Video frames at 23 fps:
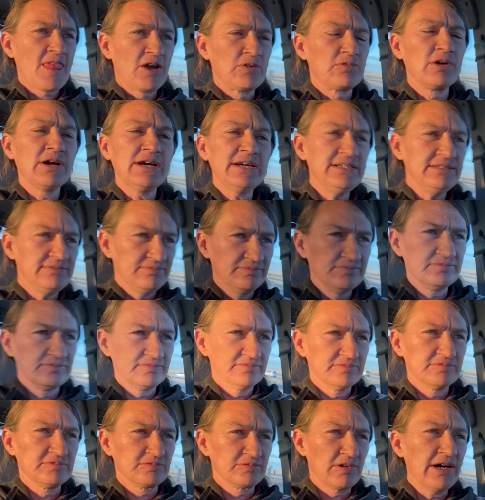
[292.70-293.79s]

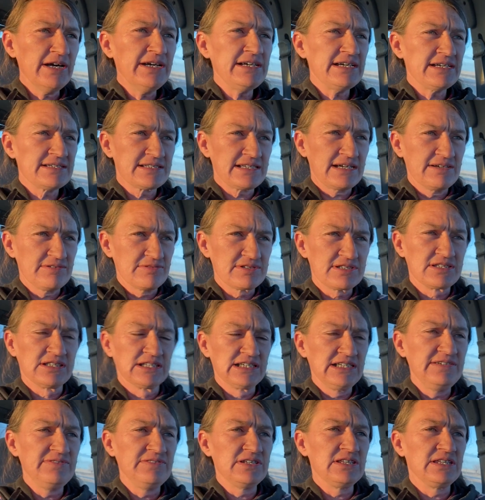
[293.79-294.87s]
right as I was
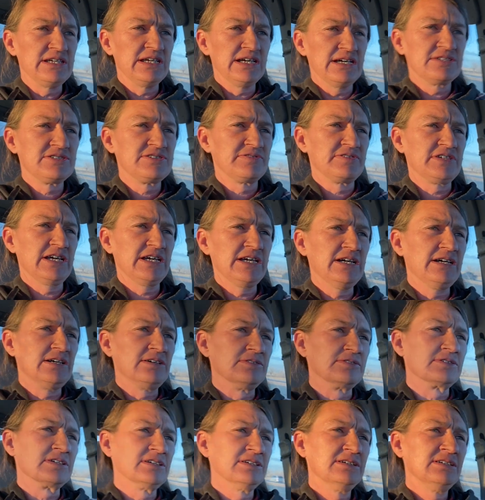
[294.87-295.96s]
leaving the edge of
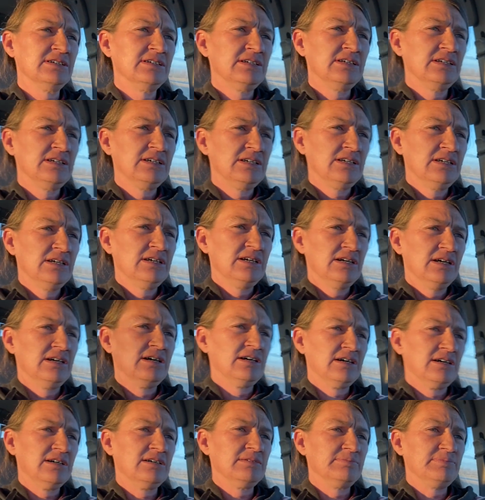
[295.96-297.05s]
town,
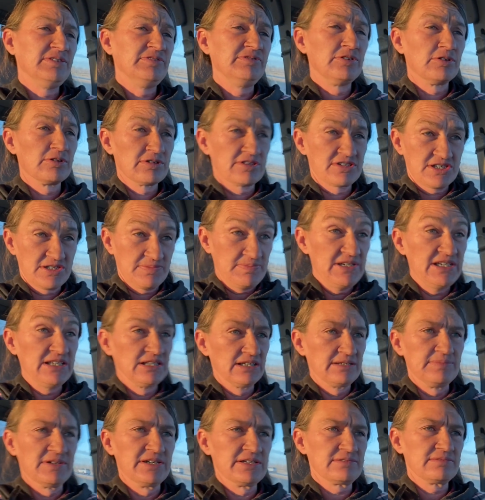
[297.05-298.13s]
before the speed
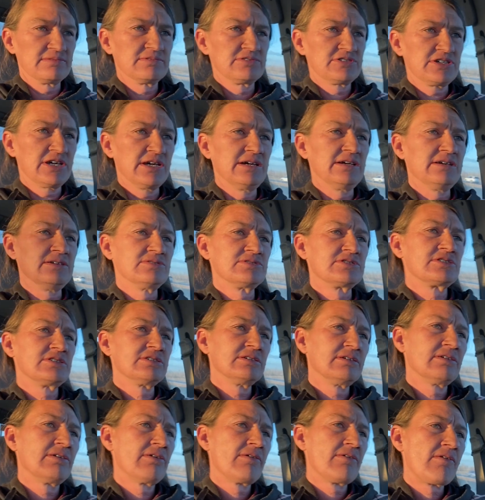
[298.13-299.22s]
limit changed,
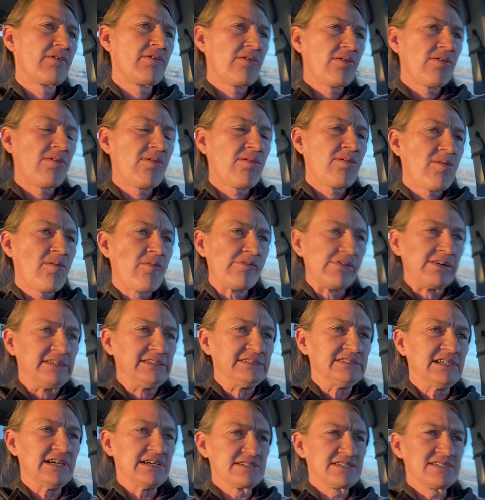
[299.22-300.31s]

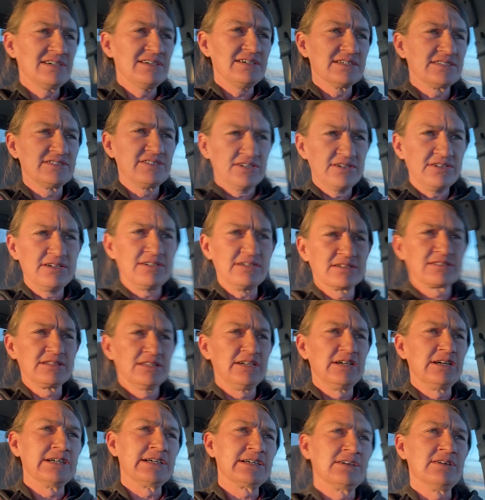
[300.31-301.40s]
I saw a dog
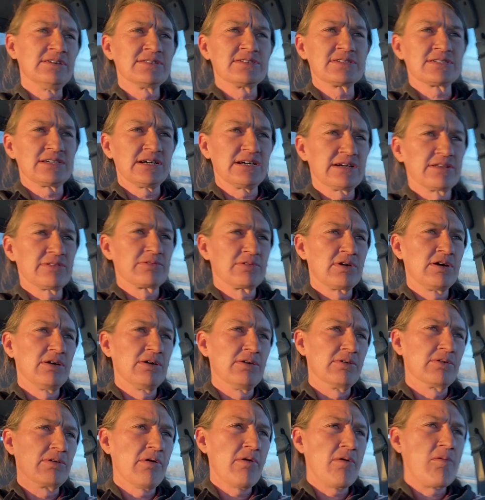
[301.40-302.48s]
lying on the side of the road.